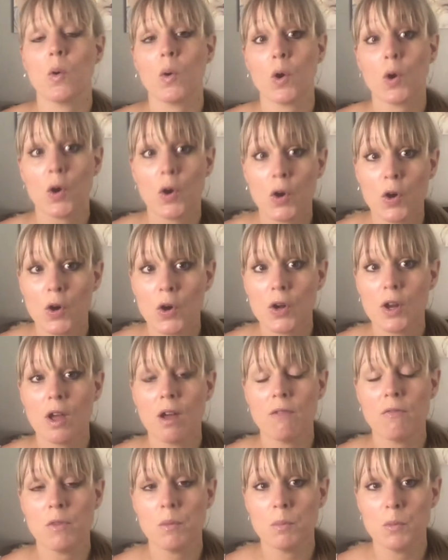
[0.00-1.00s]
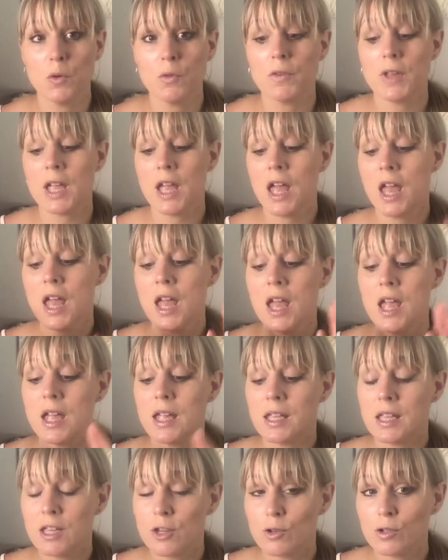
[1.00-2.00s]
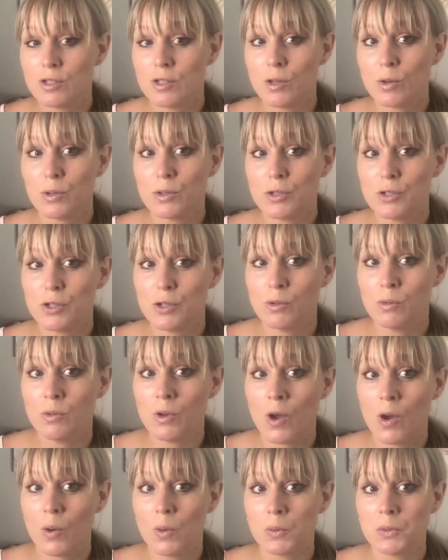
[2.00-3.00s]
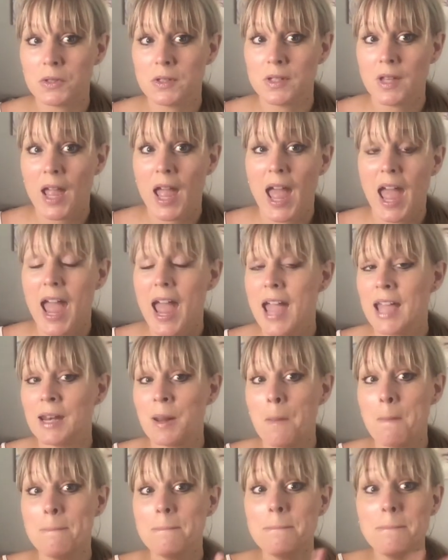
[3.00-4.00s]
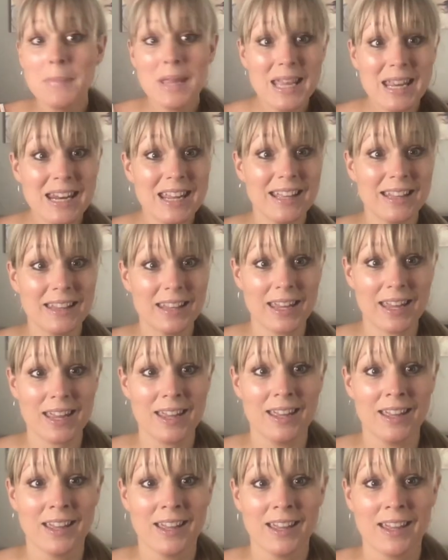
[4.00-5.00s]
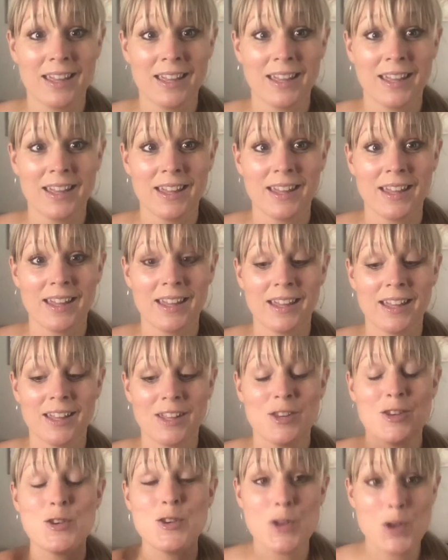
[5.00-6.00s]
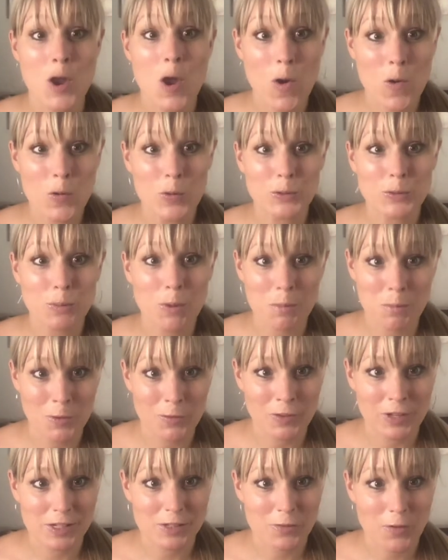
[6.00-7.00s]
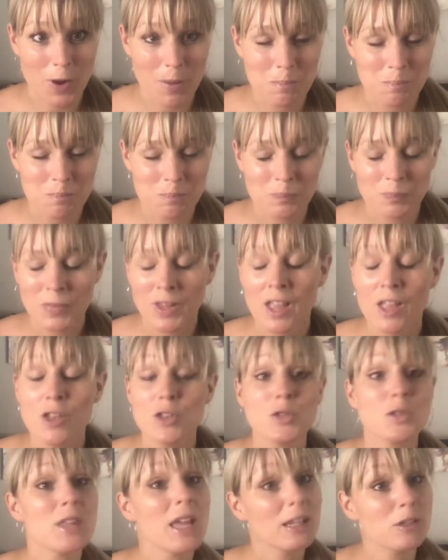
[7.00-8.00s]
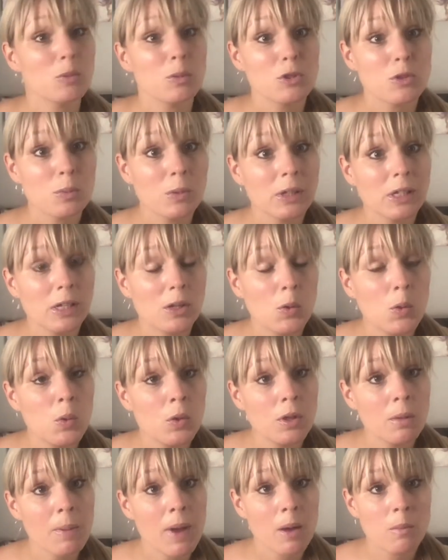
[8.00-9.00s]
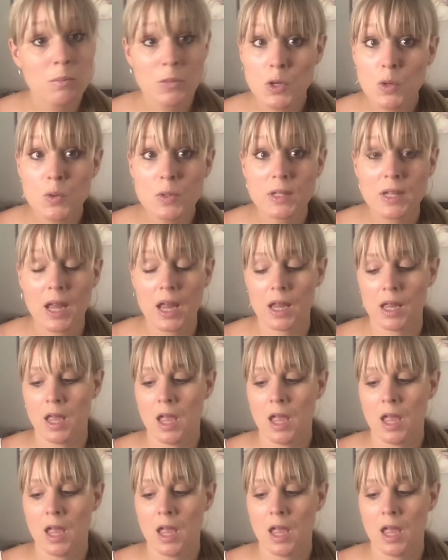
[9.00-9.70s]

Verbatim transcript: or heard of the movie hears those two notes, and immediately knows what movie it's from. So that's what's really cool about music.